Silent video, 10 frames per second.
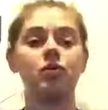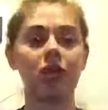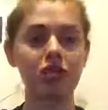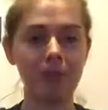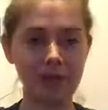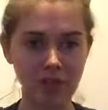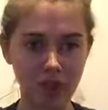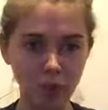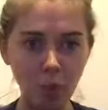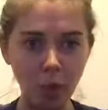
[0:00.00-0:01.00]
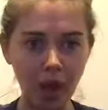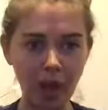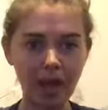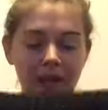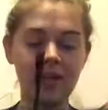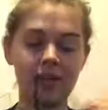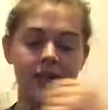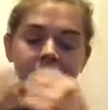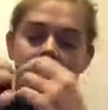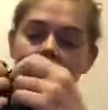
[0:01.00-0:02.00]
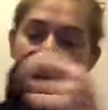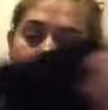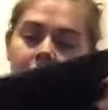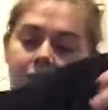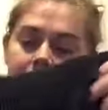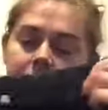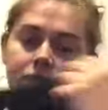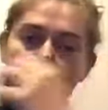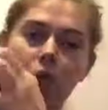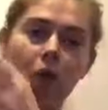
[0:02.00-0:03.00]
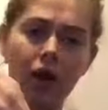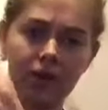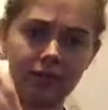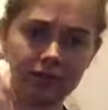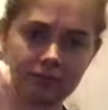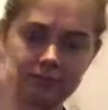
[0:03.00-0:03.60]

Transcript: touch base on why. Um, so one,